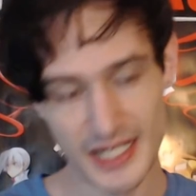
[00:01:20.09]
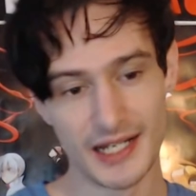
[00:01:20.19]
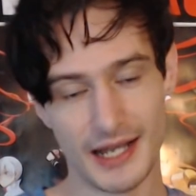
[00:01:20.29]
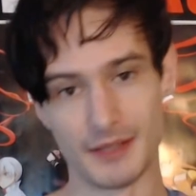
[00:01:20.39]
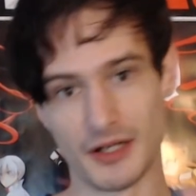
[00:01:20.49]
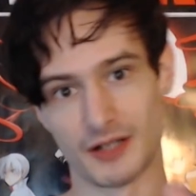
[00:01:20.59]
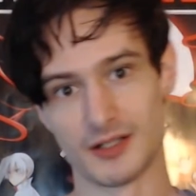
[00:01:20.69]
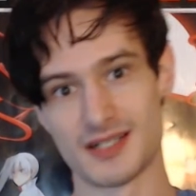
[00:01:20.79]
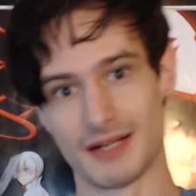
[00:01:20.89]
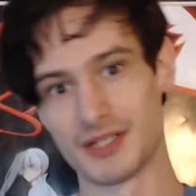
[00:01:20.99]
And we know that her
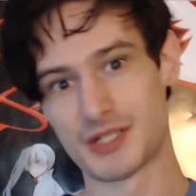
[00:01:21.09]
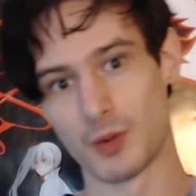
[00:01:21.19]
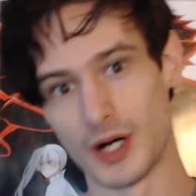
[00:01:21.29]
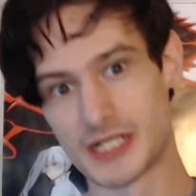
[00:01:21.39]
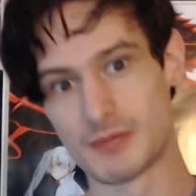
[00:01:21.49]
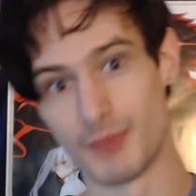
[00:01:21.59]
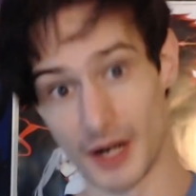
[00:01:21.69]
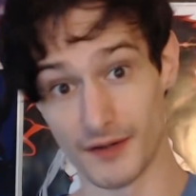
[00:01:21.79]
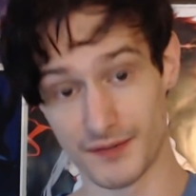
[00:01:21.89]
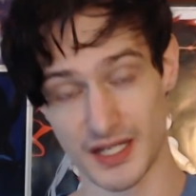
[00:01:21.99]
semblance was
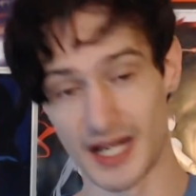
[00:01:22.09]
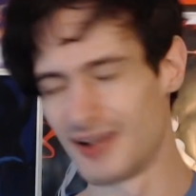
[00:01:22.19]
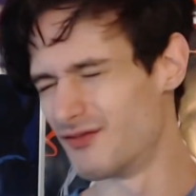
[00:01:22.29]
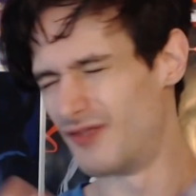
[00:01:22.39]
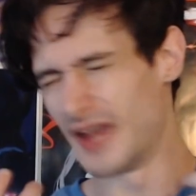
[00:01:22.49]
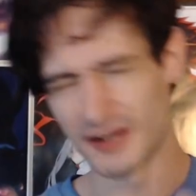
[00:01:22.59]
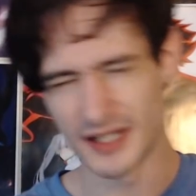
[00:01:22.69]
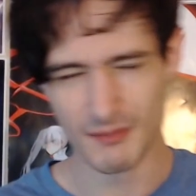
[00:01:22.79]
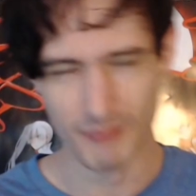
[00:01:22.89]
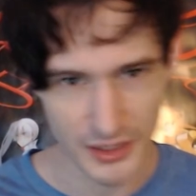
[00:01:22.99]
buffed very
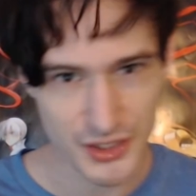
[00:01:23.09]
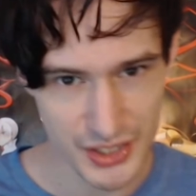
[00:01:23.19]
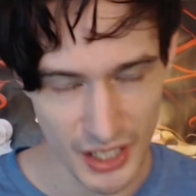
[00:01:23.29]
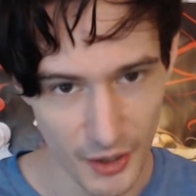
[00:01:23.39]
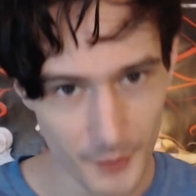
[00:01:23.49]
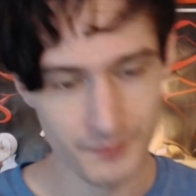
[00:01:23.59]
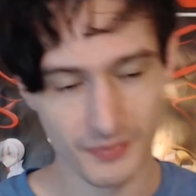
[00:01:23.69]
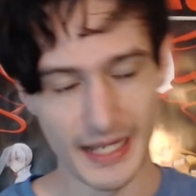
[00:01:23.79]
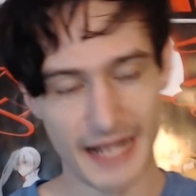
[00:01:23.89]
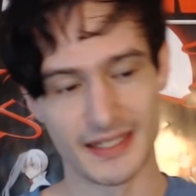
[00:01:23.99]
much so
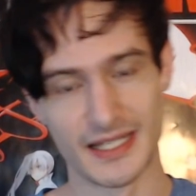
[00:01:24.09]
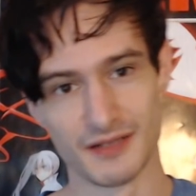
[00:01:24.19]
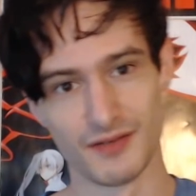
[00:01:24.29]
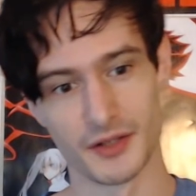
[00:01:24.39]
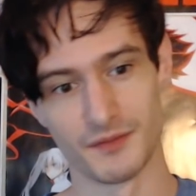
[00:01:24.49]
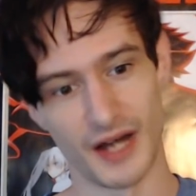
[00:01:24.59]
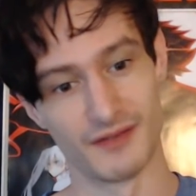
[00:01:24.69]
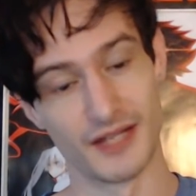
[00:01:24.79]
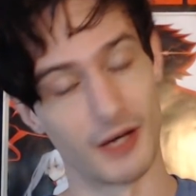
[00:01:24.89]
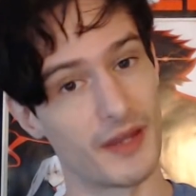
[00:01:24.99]
at the end of Volume 5.
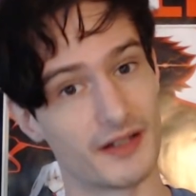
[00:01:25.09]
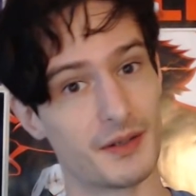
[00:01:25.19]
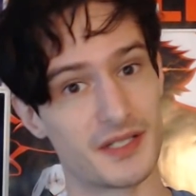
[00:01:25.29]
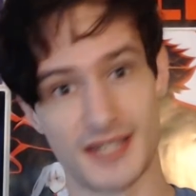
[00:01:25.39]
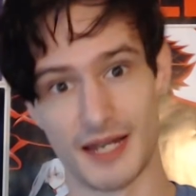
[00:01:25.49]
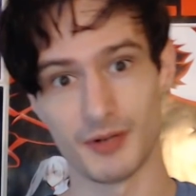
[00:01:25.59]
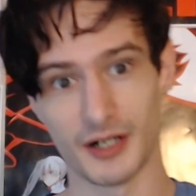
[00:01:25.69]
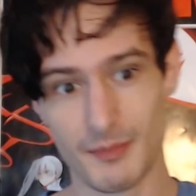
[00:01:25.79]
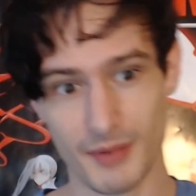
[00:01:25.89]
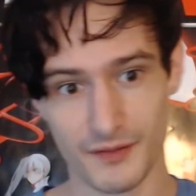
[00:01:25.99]
Now, whether that was a temporary
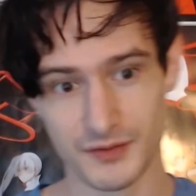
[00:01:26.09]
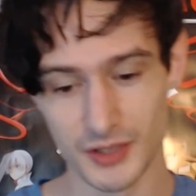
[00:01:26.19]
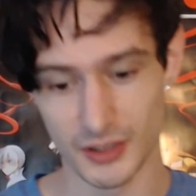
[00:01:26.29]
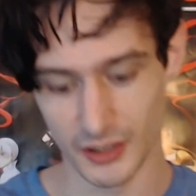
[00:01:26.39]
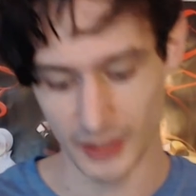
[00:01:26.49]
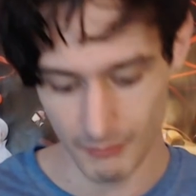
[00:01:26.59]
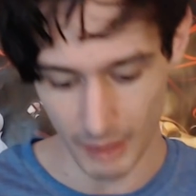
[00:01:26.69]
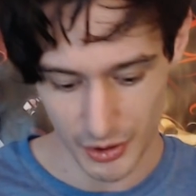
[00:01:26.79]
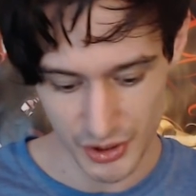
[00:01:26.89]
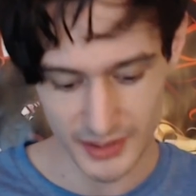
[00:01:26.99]
buff due to her
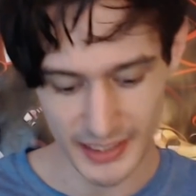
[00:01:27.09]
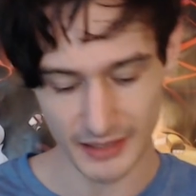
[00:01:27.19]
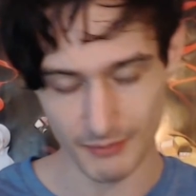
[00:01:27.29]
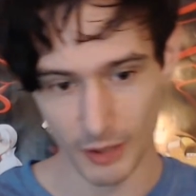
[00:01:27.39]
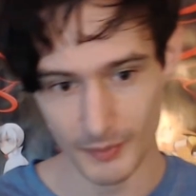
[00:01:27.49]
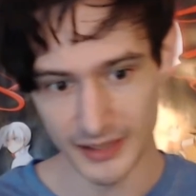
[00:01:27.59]
emotions at the moment,